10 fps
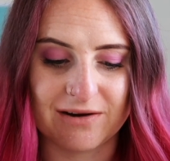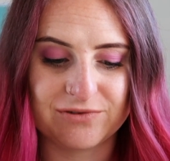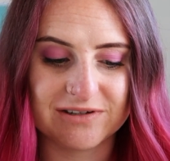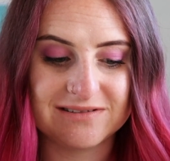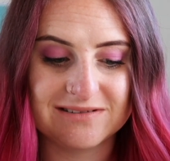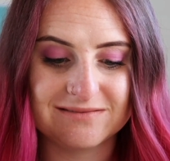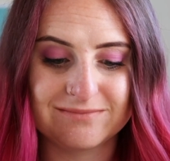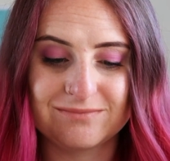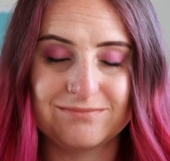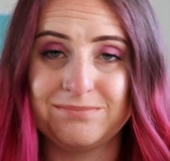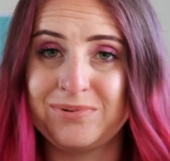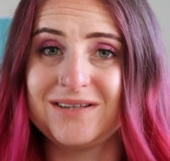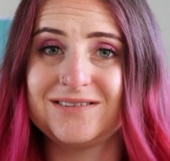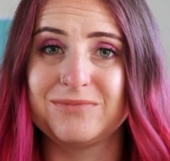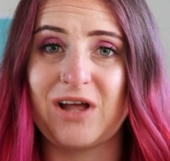I've just
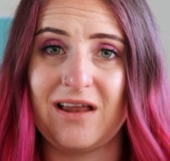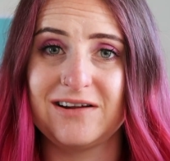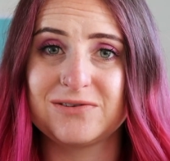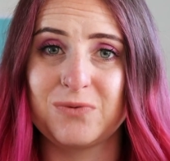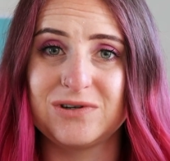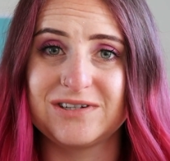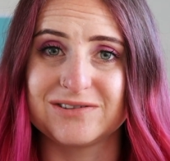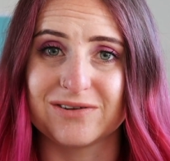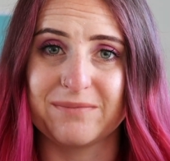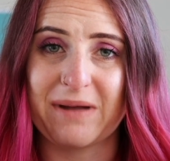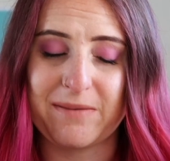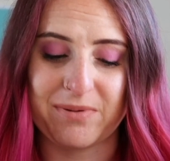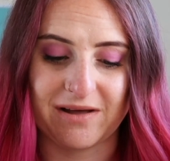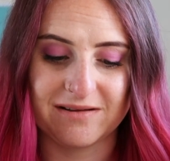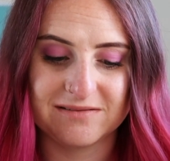put some colour swatches on the
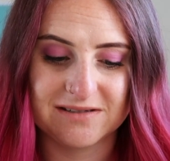paper.